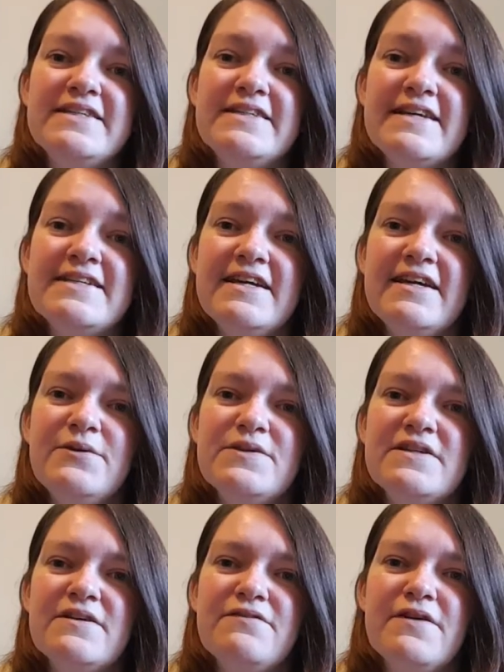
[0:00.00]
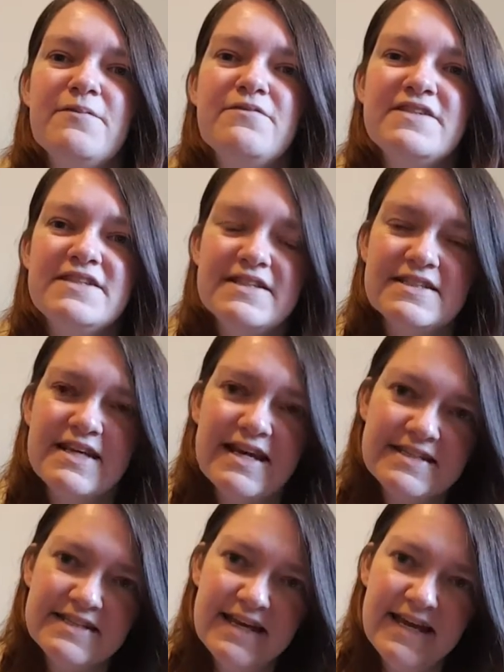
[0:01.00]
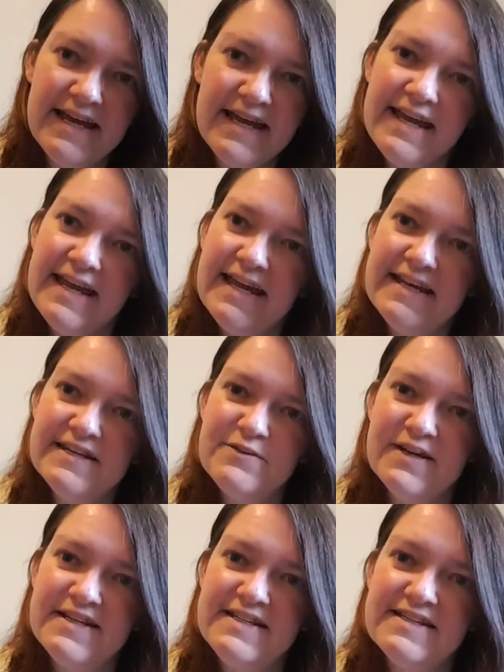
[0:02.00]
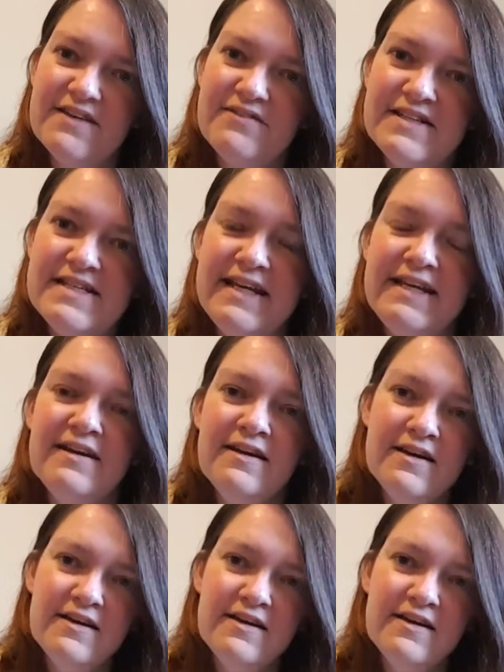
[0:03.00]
setting yourself up for success in 2017.